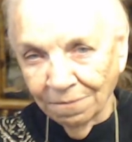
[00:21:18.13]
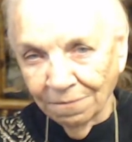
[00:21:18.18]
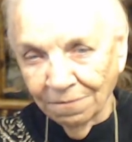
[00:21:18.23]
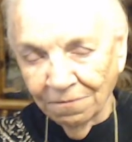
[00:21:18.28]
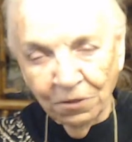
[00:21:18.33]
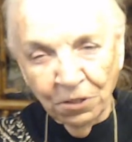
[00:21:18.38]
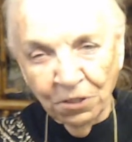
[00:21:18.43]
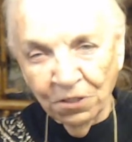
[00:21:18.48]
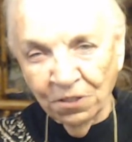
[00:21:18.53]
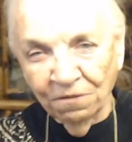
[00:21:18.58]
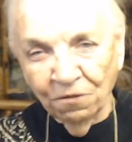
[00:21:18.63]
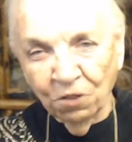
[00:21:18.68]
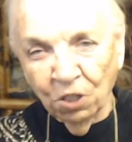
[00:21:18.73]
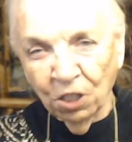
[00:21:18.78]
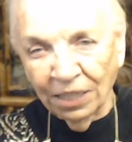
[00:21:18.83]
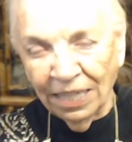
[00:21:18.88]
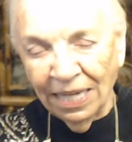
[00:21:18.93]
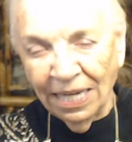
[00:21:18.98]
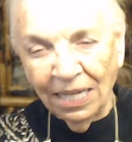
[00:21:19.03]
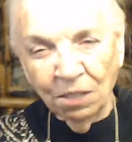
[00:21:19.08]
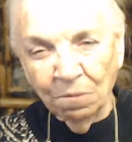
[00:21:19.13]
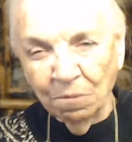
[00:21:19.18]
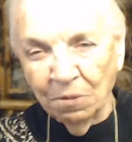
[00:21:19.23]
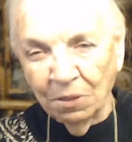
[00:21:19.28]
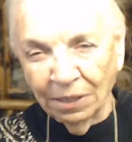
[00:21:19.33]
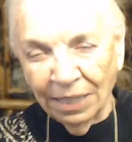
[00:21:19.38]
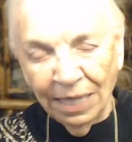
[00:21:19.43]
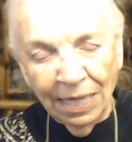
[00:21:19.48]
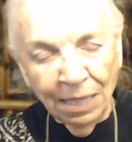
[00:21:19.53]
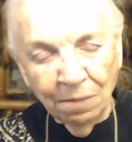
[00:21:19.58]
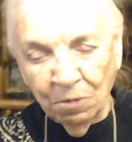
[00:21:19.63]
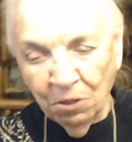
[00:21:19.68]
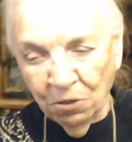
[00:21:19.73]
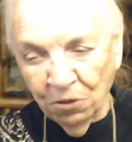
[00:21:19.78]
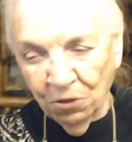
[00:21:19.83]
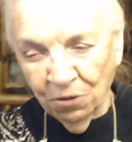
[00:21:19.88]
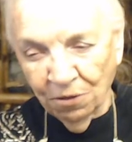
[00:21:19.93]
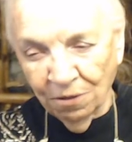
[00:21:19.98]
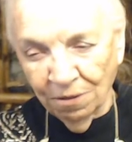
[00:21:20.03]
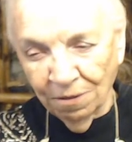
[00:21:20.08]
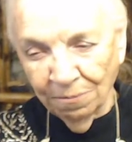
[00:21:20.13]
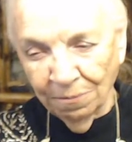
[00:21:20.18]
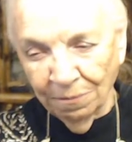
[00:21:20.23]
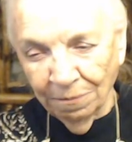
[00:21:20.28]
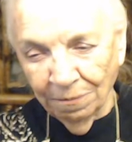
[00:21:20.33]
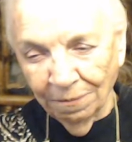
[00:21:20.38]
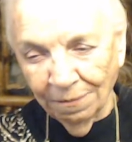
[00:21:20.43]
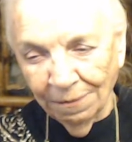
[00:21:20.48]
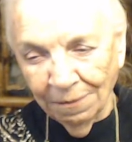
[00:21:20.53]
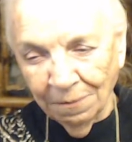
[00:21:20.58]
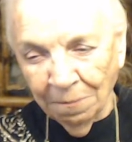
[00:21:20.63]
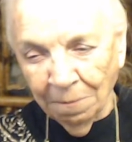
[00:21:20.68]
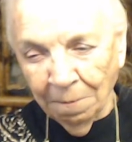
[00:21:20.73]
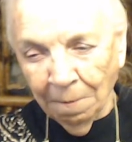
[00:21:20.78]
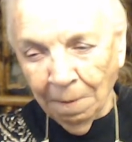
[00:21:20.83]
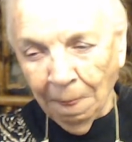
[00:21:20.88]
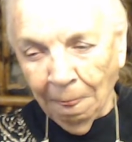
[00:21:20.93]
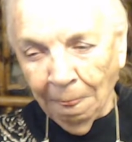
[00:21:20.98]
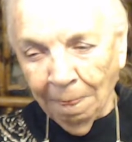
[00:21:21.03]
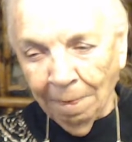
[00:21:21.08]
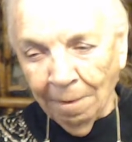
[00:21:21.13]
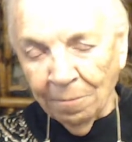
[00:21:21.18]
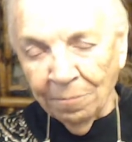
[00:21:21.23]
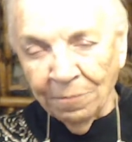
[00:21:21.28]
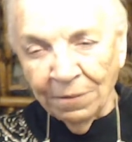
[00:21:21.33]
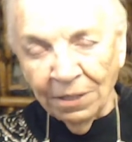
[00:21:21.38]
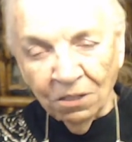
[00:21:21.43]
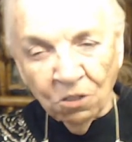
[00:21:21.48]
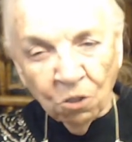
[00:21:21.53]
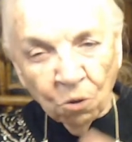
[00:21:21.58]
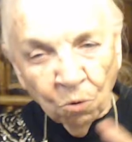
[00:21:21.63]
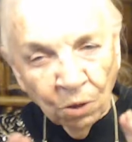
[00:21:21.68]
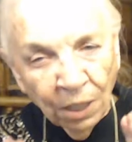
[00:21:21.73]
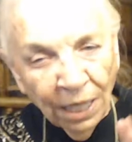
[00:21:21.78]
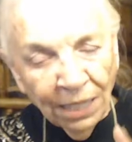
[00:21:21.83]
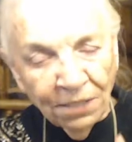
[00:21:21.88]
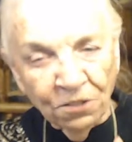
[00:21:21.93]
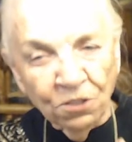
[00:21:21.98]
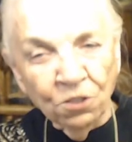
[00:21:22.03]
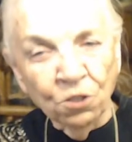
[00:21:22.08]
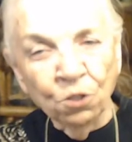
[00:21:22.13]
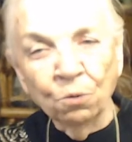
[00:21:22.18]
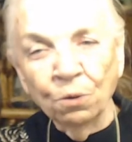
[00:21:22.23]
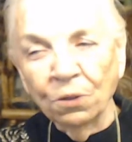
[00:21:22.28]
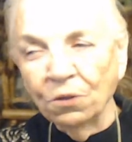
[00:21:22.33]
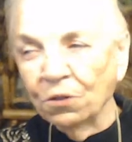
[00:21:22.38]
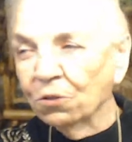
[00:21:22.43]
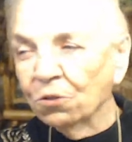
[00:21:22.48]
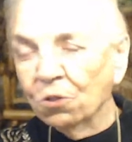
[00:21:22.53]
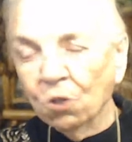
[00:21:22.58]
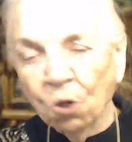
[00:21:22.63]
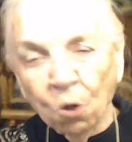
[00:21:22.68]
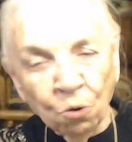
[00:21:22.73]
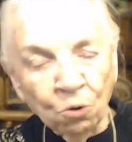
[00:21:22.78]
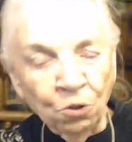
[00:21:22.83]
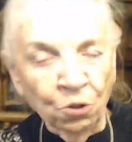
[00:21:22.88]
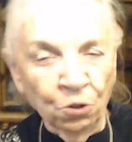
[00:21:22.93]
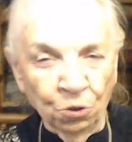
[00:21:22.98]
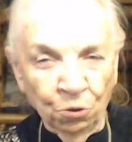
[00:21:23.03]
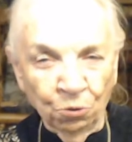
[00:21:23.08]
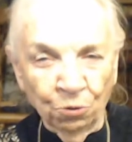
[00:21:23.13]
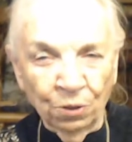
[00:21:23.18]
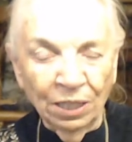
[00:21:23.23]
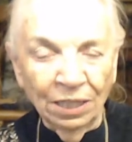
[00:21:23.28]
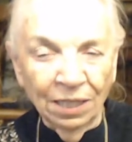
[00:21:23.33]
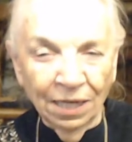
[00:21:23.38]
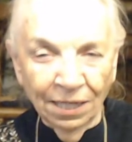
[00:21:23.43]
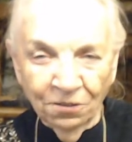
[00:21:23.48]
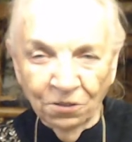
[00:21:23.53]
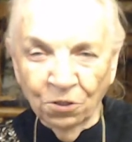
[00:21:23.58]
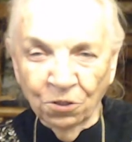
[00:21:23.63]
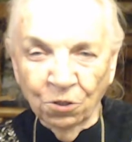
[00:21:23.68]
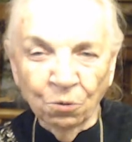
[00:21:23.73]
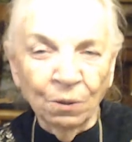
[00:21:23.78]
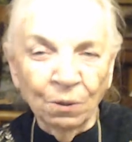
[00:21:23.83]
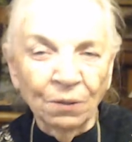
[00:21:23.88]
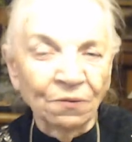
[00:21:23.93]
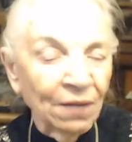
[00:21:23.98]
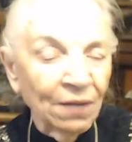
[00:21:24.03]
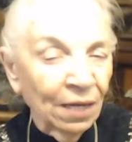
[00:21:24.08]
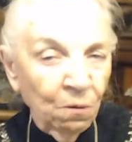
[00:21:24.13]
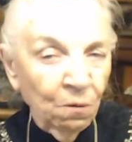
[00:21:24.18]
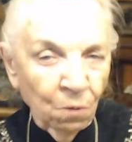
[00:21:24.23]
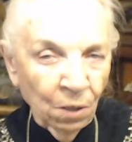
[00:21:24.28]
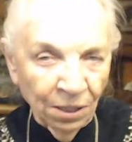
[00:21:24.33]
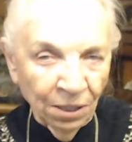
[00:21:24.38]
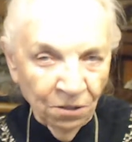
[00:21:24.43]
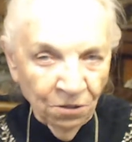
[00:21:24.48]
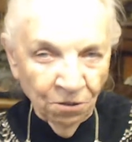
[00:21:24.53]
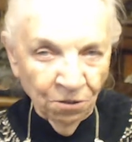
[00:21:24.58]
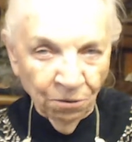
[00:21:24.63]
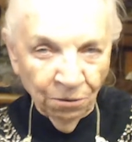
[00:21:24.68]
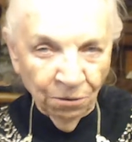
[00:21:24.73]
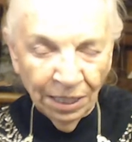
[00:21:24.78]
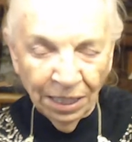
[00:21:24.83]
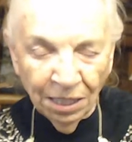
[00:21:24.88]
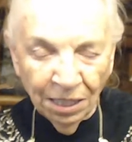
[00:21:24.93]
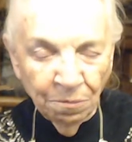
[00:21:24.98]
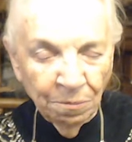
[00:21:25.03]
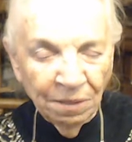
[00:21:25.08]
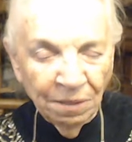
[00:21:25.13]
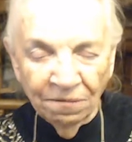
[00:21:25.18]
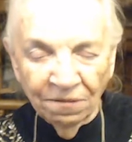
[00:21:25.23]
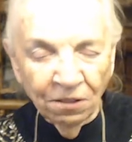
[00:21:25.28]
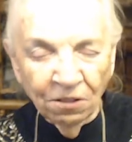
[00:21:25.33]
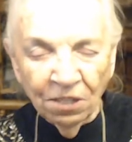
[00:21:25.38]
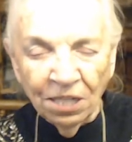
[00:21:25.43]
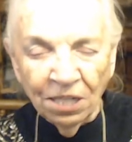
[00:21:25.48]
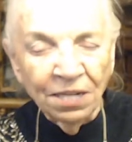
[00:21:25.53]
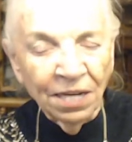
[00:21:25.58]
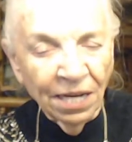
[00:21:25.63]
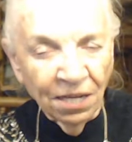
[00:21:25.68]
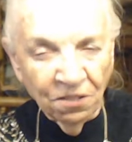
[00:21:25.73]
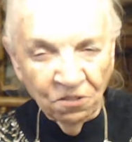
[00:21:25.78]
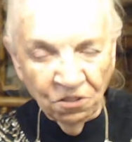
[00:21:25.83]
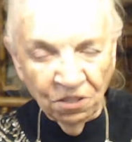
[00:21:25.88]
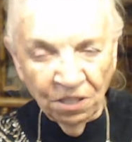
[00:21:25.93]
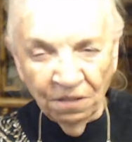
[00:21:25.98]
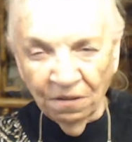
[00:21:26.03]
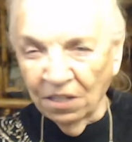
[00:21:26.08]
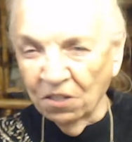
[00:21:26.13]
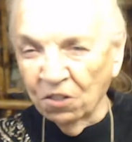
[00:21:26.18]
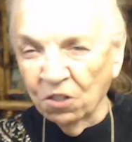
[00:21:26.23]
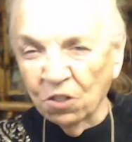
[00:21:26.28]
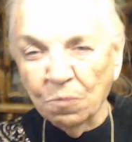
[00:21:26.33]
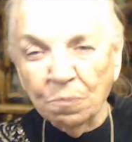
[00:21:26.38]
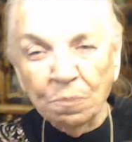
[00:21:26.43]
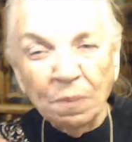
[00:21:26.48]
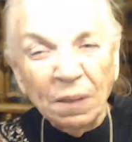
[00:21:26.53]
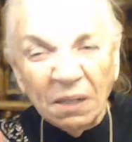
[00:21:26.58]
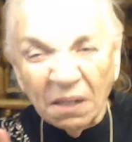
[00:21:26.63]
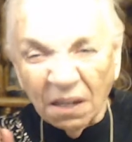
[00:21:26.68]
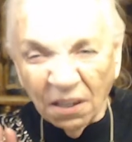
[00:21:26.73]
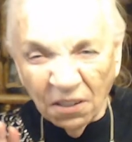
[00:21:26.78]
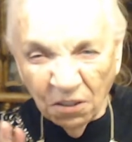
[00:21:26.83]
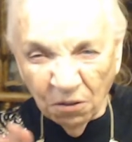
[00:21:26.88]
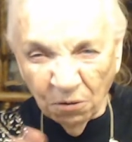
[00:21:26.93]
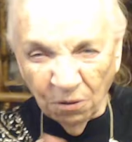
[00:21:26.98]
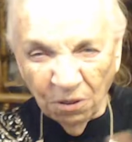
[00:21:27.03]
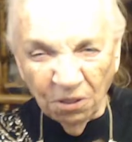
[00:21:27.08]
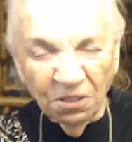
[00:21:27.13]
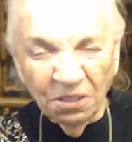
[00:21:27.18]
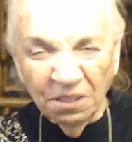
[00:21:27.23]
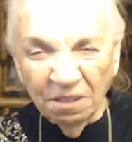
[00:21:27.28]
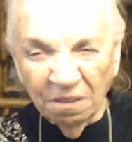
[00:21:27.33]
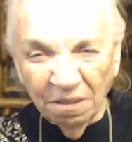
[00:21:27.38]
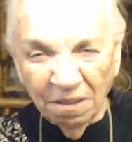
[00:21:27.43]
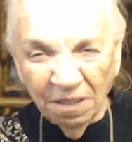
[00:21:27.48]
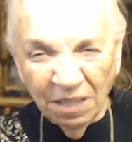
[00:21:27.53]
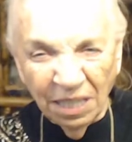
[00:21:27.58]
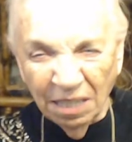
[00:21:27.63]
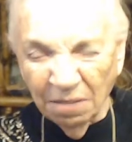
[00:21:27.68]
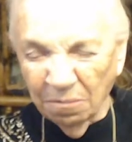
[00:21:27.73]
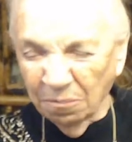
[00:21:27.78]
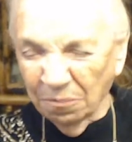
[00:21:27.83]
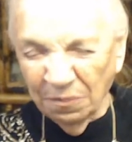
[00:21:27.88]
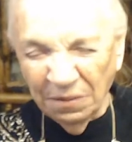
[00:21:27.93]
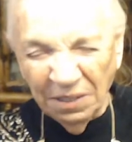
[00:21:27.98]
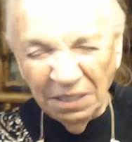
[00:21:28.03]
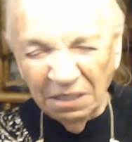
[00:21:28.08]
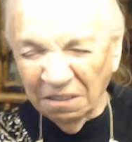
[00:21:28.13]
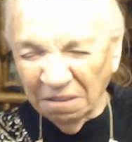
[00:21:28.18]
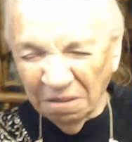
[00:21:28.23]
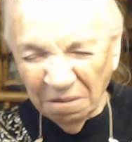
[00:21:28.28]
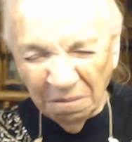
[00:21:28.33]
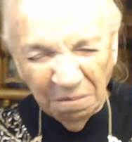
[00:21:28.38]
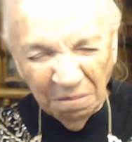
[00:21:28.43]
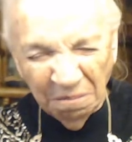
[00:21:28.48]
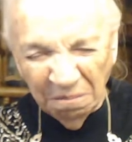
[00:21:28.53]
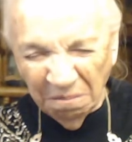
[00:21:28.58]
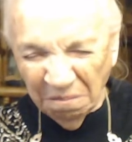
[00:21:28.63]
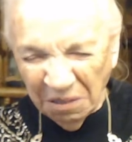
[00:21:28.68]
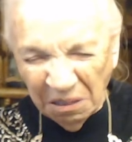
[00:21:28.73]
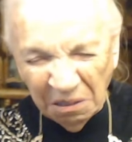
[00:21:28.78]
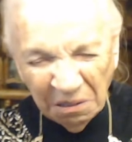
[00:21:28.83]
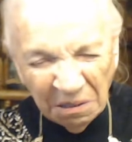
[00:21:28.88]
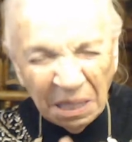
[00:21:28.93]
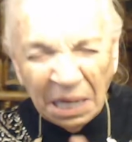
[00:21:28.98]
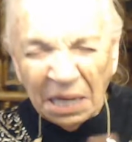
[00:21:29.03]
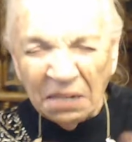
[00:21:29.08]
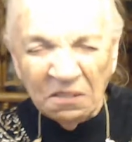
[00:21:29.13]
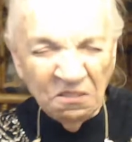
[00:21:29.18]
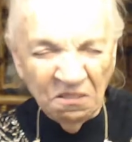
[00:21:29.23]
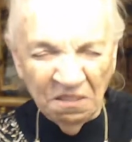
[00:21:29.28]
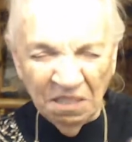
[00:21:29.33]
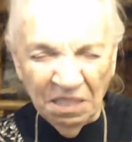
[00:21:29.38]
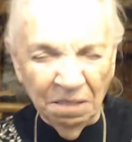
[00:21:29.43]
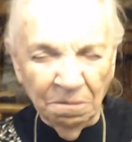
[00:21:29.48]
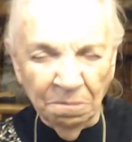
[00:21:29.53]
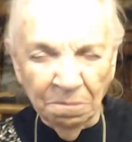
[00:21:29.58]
First of all, camel, camels don't like to do what they're told to do. They like to do what they want to do. They can be very nasty. They spit on you. They're they they're they're nasty.